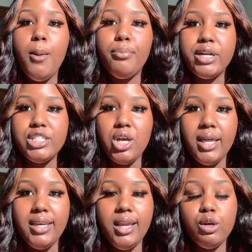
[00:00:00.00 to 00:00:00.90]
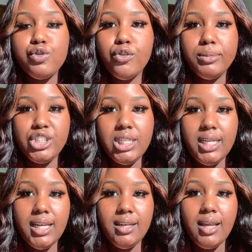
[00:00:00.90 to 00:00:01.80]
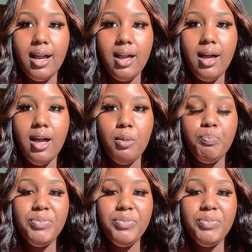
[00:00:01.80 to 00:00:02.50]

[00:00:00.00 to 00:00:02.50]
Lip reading: press-on nails from Shein.com.